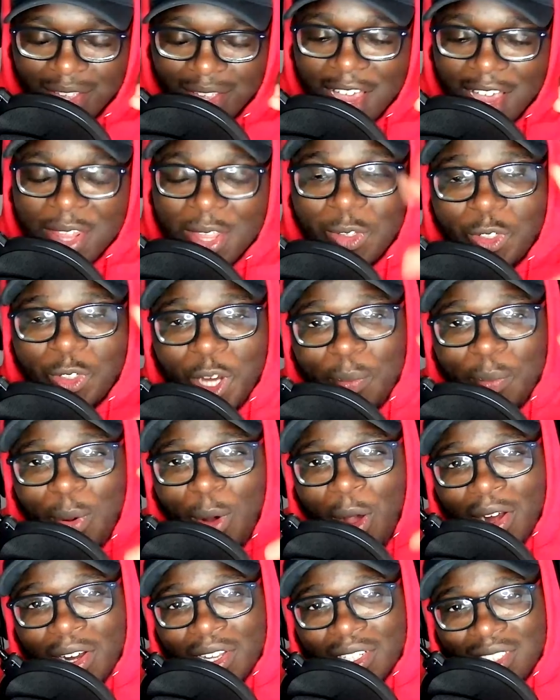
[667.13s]
the trip
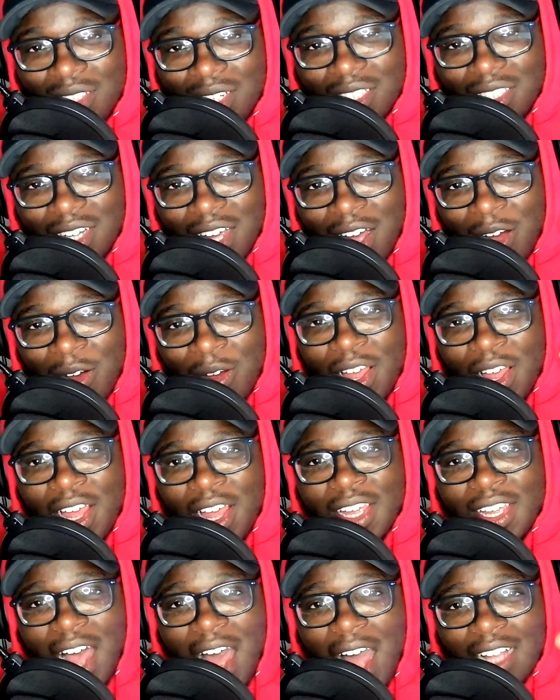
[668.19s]
part is this, y'all.
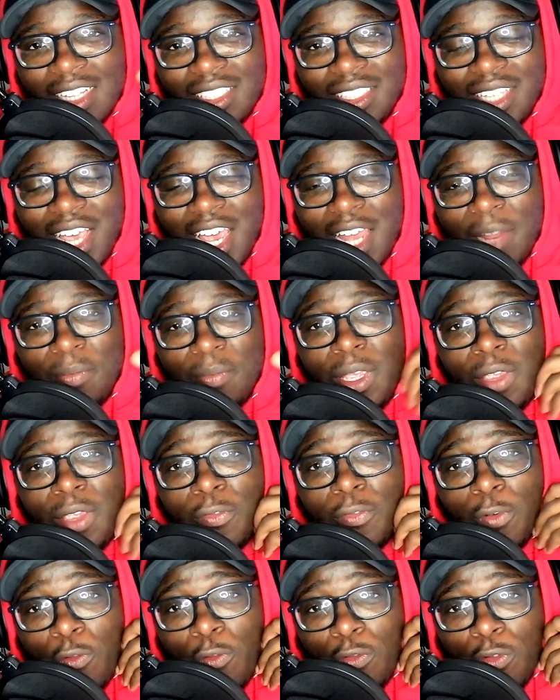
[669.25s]
God said, "Be
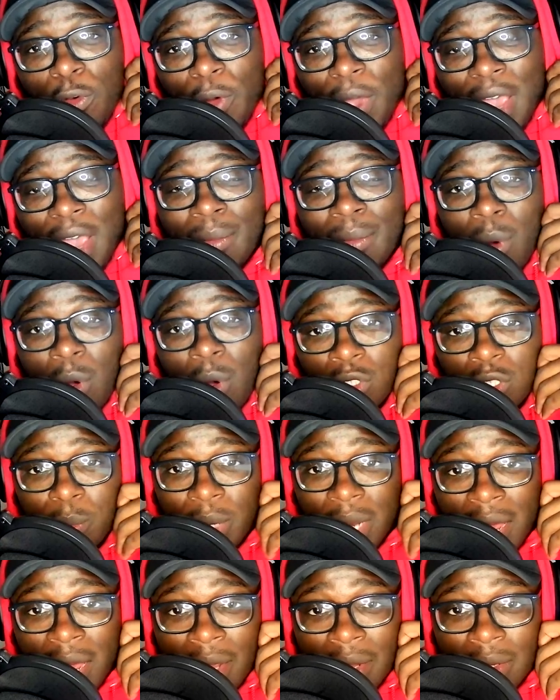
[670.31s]
fruitful and multiply."